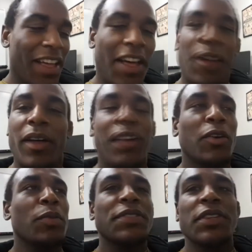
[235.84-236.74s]
Well, I'd
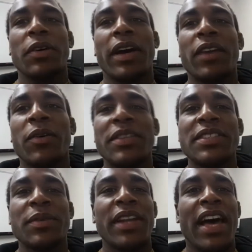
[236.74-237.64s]
hope so. I don't want
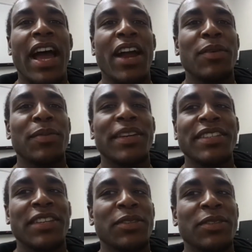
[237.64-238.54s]
someone to hire me because
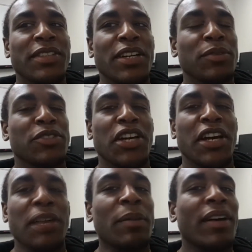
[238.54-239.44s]
I do a terrible
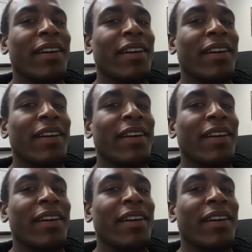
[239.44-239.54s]
job.